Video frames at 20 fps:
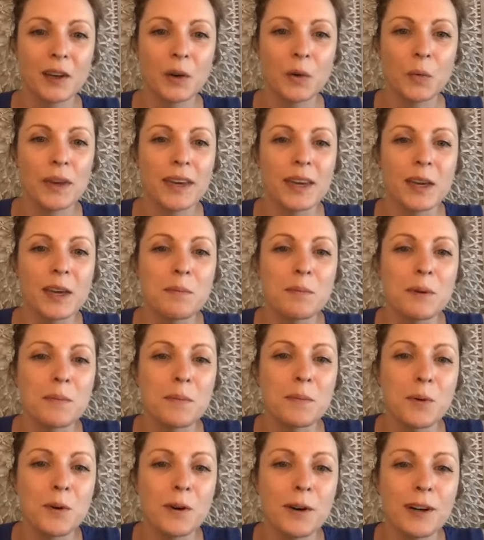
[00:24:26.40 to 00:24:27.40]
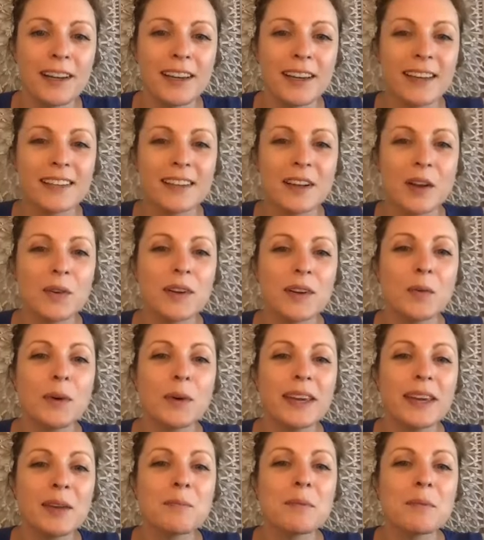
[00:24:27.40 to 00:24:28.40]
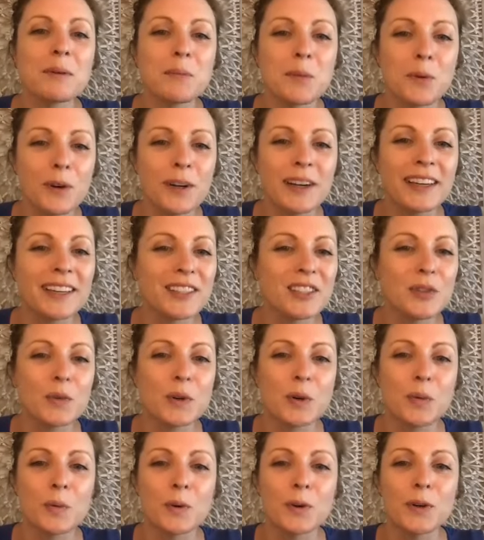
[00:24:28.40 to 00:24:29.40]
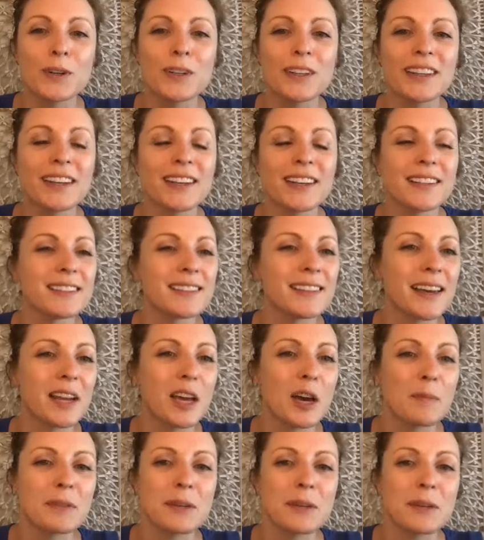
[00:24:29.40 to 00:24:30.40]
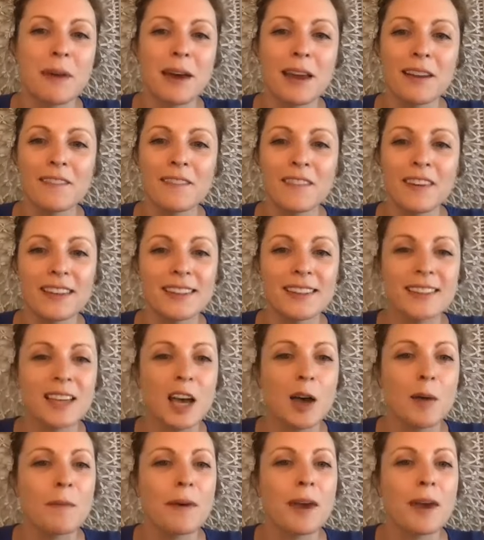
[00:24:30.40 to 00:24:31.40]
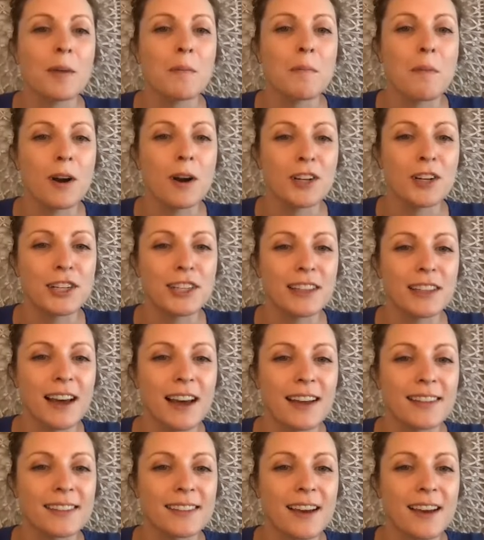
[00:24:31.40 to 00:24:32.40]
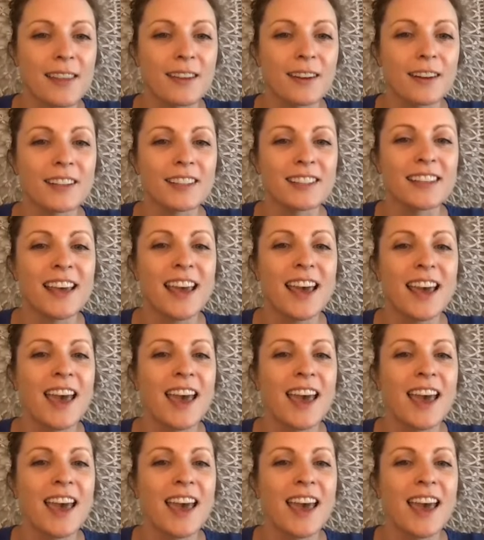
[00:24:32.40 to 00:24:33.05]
We can be born into a world that is set up to benefit some and marginalize others,